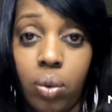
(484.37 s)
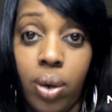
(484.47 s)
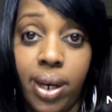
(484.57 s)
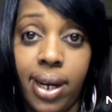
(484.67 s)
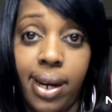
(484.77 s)

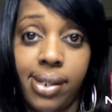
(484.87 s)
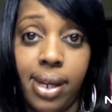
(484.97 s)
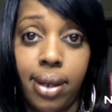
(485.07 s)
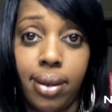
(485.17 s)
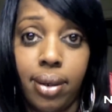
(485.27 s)
What can I
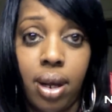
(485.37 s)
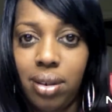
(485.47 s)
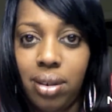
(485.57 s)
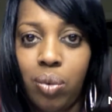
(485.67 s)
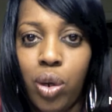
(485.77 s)
say?
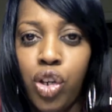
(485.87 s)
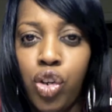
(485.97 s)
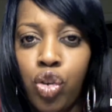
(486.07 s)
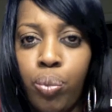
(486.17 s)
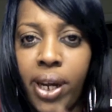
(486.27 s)
When
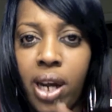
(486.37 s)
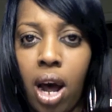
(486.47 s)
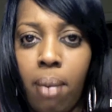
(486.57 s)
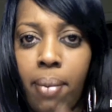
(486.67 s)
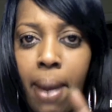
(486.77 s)
you become